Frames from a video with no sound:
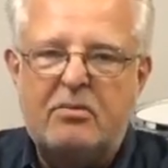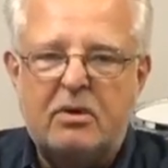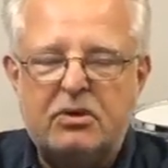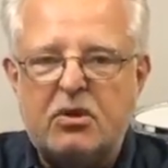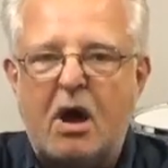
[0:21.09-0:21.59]
I'm
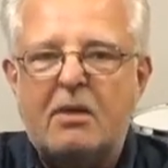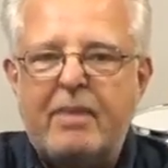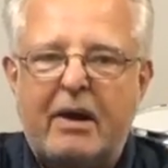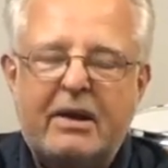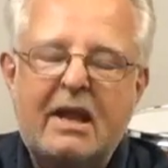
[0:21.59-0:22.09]
going to talk
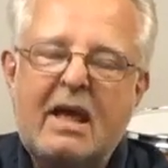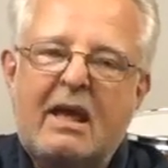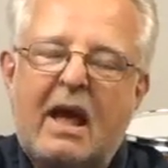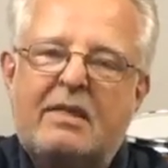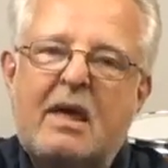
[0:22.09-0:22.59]
about it,
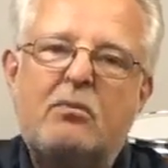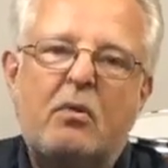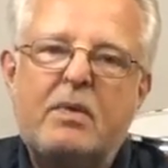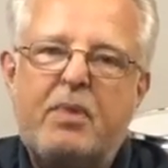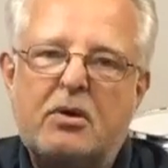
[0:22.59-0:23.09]
and then
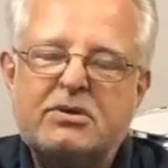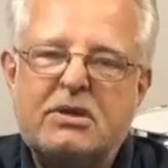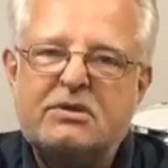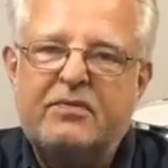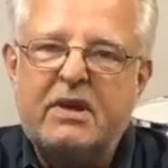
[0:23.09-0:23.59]
when we
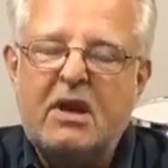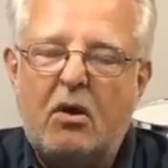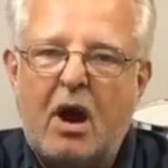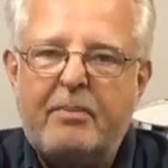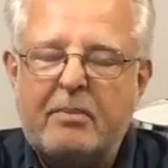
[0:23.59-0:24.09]
post this
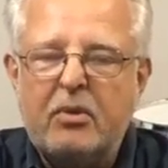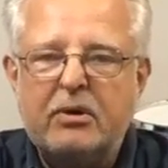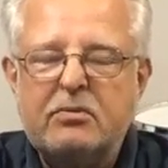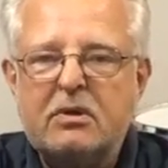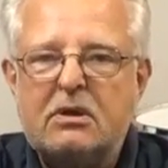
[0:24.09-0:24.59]
video up, I'm
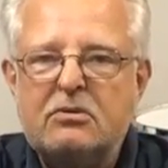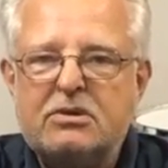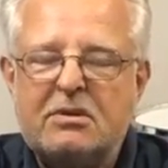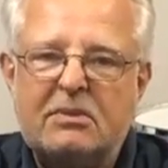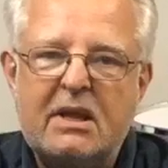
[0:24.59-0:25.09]
going to
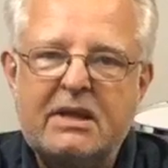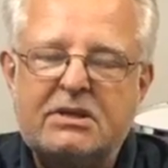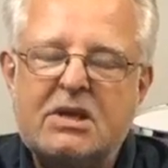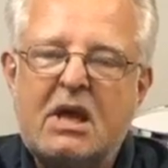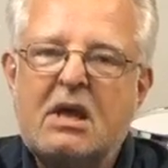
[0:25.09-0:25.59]
include some
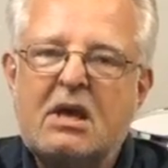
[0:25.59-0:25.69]
links